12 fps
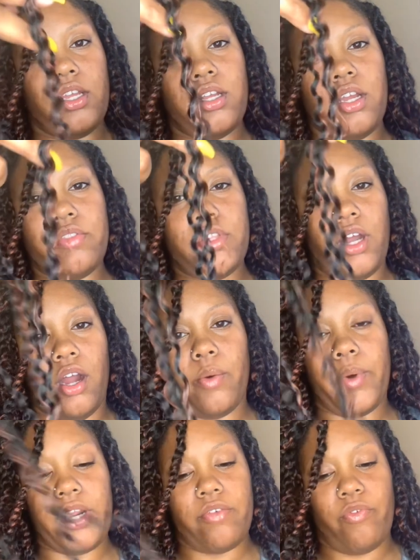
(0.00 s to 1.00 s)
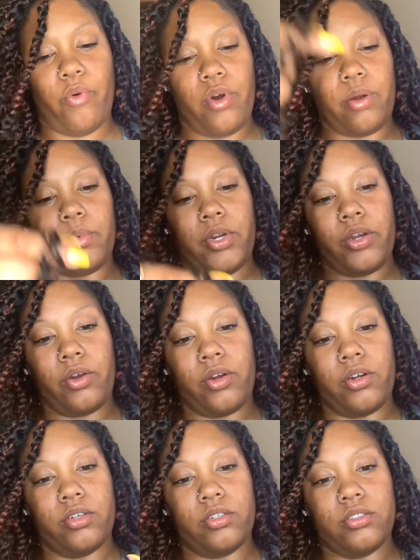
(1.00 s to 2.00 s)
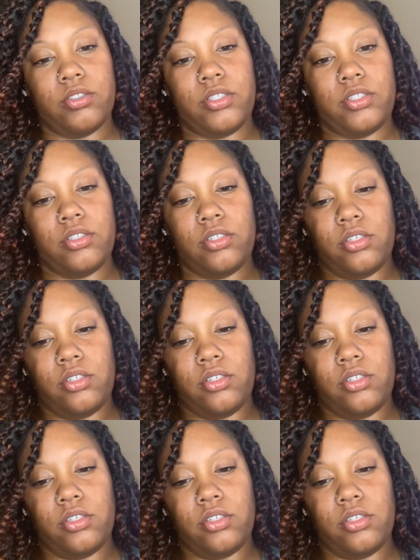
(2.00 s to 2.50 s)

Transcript: of the already formed curls